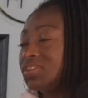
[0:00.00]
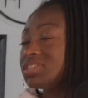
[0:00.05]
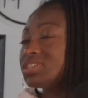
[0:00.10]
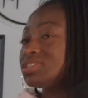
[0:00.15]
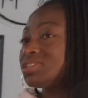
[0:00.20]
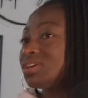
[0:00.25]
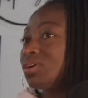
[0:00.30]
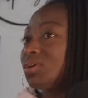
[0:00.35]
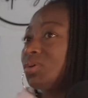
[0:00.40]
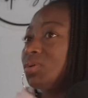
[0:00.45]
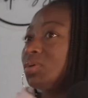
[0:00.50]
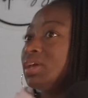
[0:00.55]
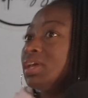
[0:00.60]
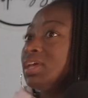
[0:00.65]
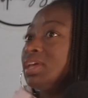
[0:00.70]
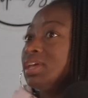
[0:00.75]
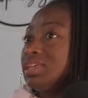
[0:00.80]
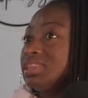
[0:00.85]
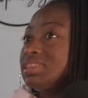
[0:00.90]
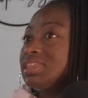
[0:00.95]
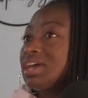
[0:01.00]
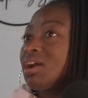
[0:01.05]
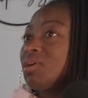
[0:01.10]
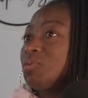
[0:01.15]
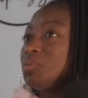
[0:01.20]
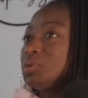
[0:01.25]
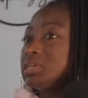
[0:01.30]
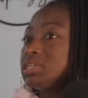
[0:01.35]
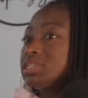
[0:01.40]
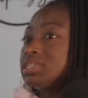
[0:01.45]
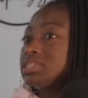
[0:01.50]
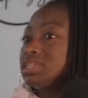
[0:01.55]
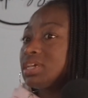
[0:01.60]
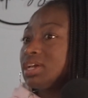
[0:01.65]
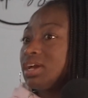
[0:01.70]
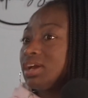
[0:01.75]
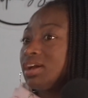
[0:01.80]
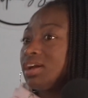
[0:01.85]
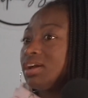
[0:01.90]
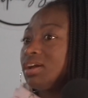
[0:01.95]
And so that was
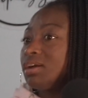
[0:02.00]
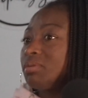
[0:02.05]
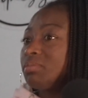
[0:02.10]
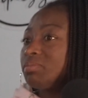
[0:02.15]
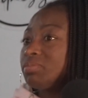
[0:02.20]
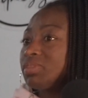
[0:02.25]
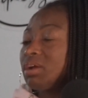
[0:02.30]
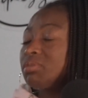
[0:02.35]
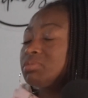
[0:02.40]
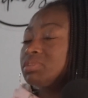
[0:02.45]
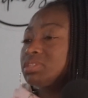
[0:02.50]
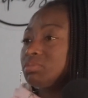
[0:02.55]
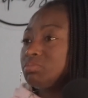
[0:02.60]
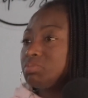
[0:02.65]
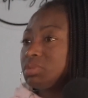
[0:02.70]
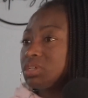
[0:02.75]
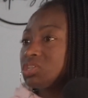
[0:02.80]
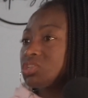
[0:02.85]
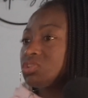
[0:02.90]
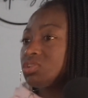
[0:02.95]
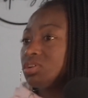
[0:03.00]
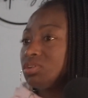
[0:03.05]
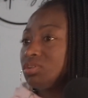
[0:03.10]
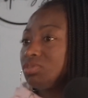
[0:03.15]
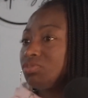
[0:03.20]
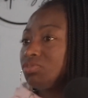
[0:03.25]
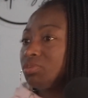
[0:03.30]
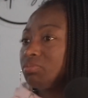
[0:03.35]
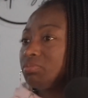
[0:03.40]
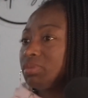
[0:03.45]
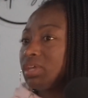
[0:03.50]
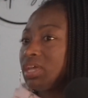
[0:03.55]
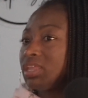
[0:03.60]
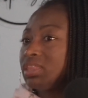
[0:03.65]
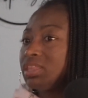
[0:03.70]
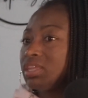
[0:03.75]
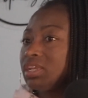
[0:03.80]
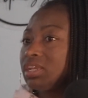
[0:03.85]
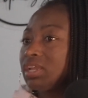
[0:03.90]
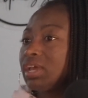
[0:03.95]
a big struggle for me.
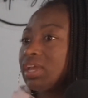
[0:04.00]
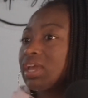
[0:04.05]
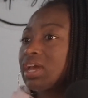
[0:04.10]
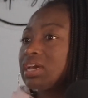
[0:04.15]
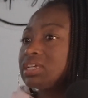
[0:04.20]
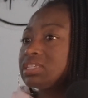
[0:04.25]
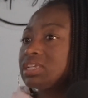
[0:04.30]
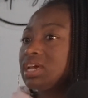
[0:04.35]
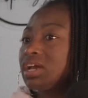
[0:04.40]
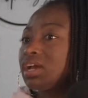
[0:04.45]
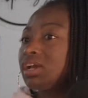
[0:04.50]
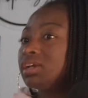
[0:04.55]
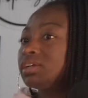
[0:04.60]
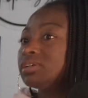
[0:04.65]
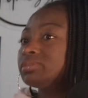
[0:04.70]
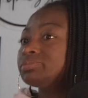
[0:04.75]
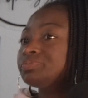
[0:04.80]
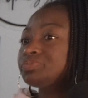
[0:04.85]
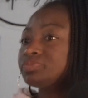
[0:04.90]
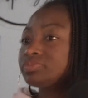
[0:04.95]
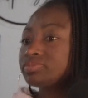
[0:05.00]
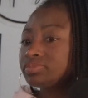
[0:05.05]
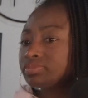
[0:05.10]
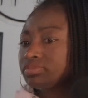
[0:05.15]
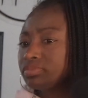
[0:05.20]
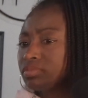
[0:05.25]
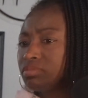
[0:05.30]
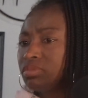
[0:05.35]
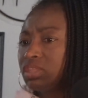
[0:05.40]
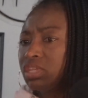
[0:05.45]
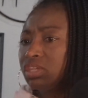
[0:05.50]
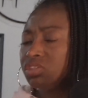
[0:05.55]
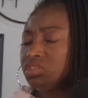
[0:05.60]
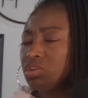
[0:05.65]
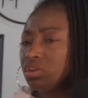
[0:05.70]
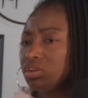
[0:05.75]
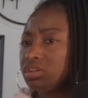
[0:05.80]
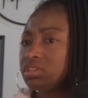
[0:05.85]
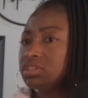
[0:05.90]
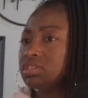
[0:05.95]
And then like as I
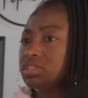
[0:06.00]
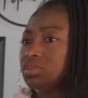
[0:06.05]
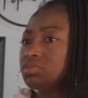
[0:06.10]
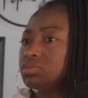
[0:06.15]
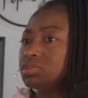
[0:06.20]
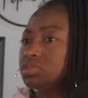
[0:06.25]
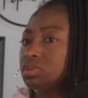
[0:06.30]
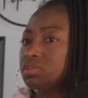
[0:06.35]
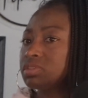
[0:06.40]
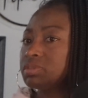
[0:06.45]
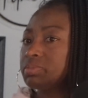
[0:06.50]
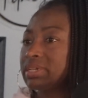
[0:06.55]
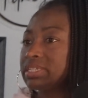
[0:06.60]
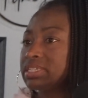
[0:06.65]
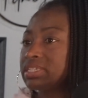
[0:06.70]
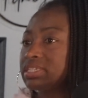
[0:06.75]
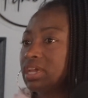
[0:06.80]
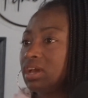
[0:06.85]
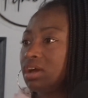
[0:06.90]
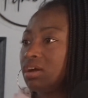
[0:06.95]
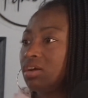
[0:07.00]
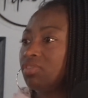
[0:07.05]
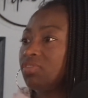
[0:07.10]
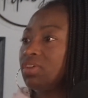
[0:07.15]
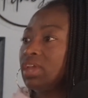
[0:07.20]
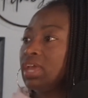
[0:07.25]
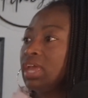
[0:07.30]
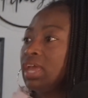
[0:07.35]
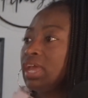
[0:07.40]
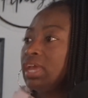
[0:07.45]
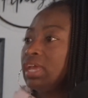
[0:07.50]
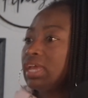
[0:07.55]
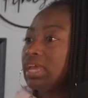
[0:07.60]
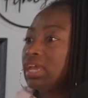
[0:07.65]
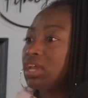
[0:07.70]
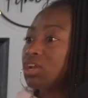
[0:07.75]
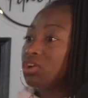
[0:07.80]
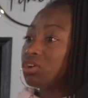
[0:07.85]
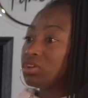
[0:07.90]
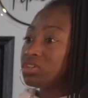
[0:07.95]
started to see results myself,
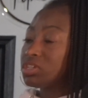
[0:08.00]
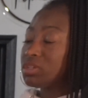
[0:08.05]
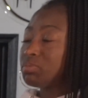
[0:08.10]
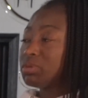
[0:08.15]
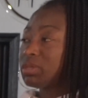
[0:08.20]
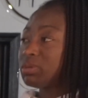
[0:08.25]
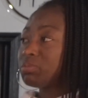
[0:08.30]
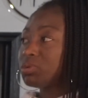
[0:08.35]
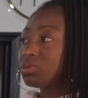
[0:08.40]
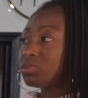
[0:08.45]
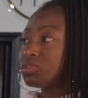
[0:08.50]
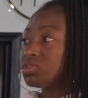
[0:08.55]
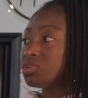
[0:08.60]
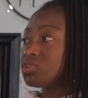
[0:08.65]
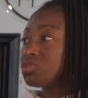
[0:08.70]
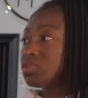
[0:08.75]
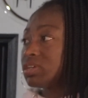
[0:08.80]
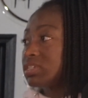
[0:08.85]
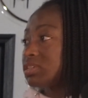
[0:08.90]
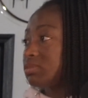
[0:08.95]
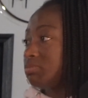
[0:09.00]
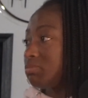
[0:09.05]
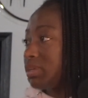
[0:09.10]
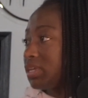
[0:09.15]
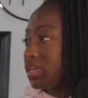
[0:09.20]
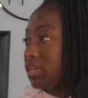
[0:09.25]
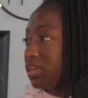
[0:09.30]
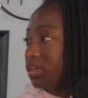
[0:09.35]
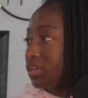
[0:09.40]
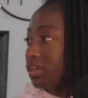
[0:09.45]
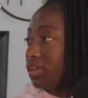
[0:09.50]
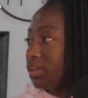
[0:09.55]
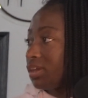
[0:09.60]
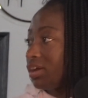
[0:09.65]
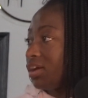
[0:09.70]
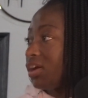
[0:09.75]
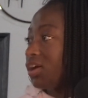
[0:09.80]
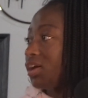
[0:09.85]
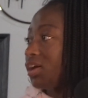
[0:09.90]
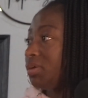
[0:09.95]
encouraging people to trust me
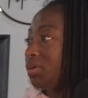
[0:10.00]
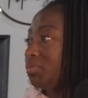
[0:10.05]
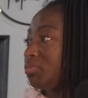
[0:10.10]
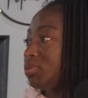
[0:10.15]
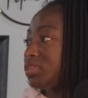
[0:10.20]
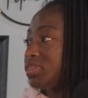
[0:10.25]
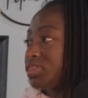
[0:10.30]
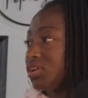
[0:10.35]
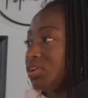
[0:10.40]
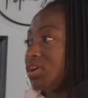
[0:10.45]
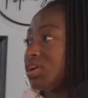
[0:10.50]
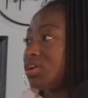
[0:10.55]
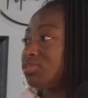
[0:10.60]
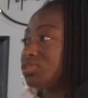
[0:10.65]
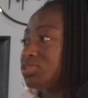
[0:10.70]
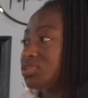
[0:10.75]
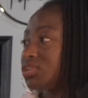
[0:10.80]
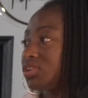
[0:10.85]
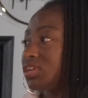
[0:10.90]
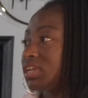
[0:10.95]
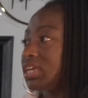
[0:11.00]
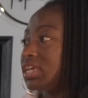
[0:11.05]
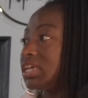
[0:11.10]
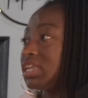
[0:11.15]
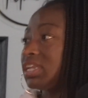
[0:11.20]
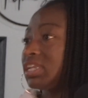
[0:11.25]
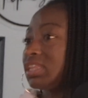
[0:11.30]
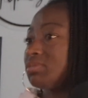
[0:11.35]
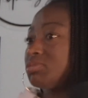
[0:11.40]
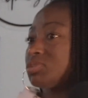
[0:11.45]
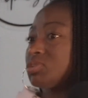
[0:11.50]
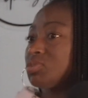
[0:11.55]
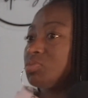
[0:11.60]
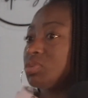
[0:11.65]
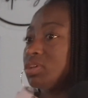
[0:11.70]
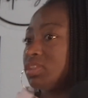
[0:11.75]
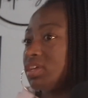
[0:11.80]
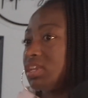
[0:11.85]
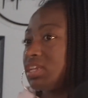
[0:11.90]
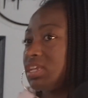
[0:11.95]
with their health journey and getting them to
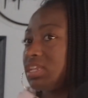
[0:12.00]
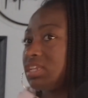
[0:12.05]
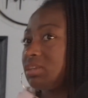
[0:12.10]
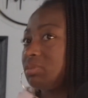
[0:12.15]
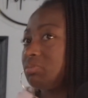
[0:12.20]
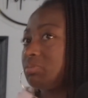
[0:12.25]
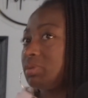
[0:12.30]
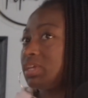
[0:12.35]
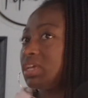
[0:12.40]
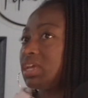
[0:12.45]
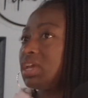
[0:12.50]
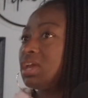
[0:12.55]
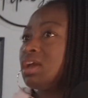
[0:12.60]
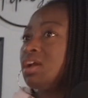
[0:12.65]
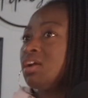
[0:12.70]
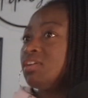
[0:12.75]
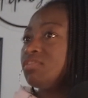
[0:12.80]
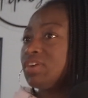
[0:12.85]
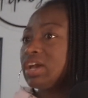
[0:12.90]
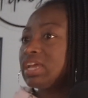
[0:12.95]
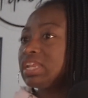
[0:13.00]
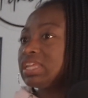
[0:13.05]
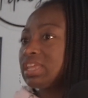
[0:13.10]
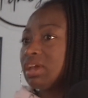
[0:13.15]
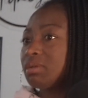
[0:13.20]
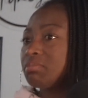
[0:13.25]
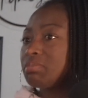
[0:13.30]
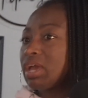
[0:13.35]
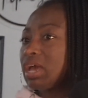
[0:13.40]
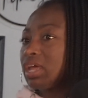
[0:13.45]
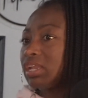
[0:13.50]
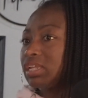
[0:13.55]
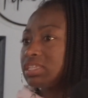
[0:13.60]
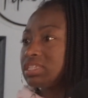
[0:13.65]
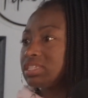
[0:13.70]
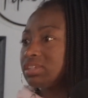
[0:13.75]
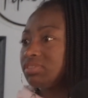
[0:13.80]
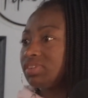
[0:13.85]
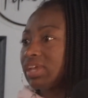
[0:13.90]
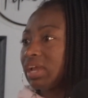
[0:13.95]
where they needed to be, finding that
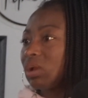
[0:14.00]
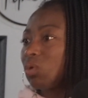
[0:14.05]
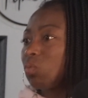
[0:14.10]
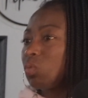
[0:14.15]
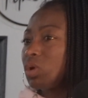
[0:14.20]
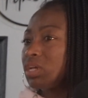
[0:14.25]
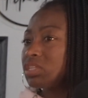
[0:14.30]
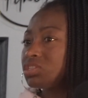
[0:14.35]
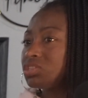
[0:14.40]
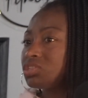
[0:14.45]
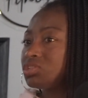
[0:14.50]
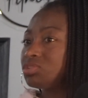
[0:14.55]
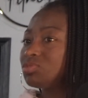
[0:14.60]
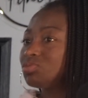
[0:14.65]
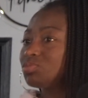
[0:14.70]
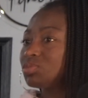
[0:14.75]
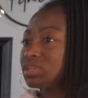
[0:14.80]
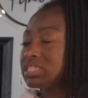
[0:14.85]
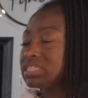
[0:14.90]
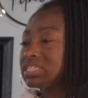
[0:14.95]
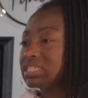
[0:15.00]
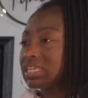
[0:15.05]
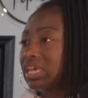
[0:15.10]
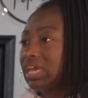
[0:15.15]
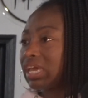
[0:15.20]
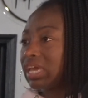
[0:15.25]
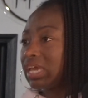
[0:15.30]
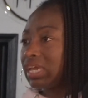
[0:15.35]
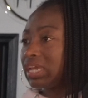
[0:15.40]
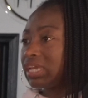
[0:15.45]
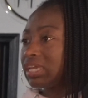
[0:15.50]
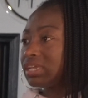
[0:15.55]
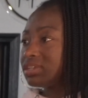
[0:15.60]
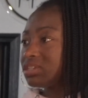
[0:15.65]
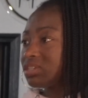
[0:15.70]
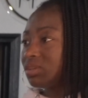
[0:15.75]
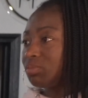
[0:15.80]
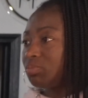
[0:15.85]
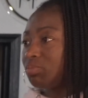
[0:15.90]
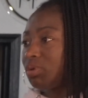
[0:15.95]
balance of like, what's too risque
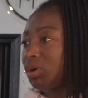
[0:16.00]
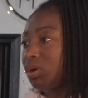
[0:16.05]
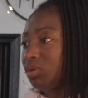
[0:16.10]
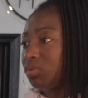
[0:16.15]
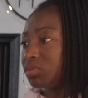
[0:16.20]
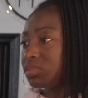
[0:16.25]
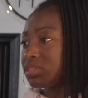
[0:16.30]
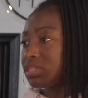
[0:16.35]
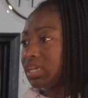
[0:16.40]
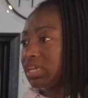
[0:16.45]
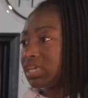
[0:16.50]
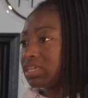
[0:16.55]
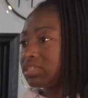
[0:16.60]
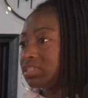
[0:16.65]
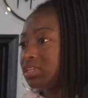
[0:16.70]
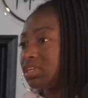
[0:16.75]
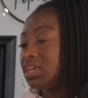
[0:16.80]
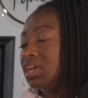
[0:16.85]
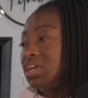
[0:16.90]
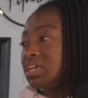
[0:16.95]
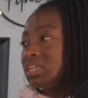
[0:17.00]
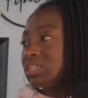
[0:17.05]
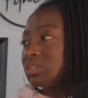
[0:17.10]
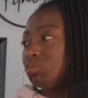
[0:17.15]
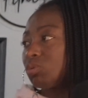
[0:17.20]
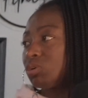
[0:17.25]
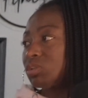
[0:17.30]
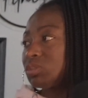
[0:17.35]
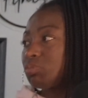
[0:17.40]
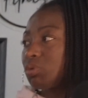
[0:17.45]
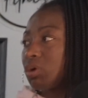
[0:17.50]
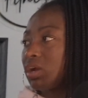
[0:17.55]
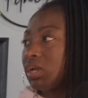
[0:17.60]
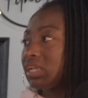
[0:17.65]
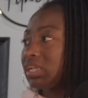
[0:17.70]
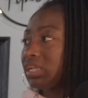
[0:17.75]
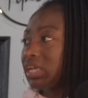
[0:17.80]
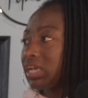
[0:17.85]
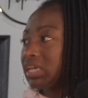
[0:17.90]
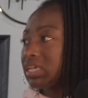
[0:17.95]
to post? Like, is it sports bra
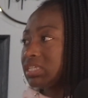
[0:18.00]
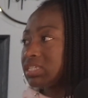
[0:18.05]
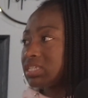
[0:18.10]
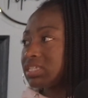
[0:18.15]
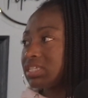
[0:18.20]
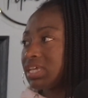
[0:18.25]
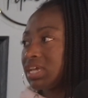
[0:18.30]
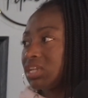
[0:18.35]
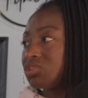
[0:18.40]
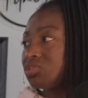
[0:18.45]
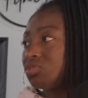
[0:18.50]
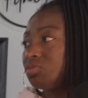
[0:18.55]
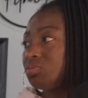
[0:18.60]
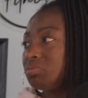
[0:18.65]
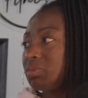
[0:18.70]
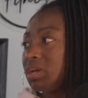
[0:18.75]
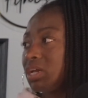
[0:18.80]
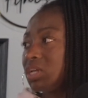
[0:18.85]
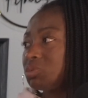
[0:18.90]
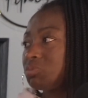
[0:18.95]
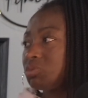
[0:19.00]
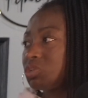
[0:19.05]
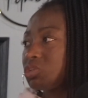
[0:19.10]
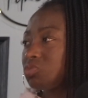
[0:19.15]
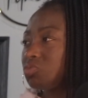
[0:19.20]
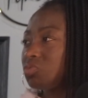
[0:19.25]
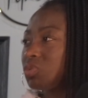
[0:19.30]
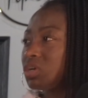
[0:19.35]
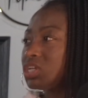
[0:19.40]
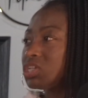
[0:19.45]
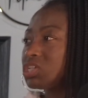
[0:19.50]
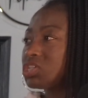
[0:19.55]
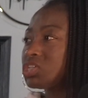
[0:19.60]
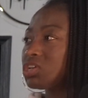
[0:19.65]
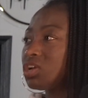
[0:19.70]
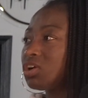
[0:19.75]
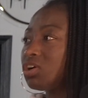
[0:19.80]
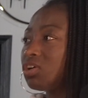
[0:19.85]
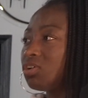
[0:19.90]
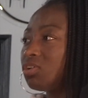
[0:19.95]
and leggings? Is that too much? But you want to
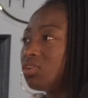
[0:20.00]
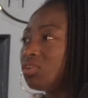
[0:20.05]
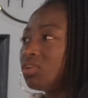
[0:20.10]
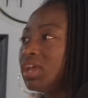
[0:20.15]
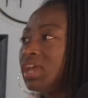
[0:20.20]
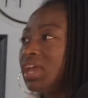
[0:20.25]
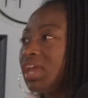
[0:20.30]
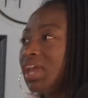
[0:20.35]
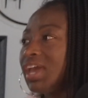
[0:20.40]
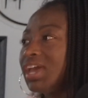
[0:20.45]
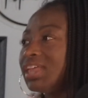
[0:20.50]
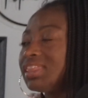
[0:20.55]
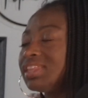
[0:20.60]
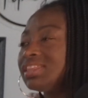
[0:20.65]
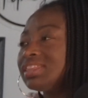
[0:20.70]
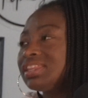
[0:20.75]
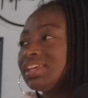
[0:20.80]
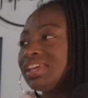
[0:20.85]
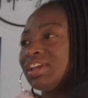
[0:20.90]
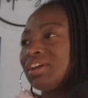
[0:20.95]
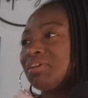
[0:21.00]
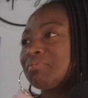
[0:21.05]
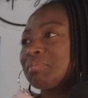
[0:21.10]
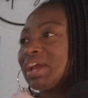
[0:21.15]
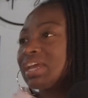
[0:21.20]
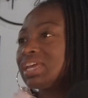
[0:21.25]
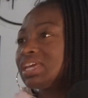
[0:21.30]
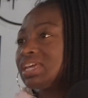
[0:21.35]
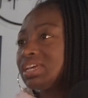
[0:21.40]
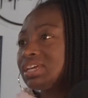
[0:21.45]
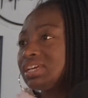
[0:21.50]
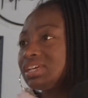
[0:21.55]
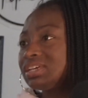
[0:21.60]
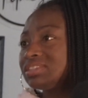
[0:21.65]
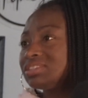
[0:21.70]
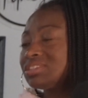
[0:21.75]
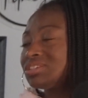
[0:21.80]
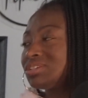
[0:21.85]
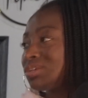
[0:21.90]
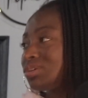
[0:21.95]
show? And then thinking of my
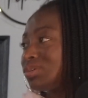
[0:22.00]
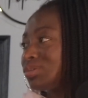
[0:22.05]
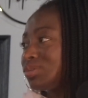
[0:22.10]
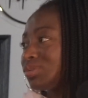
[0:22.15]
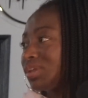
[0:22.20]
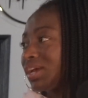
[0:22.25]
kids too.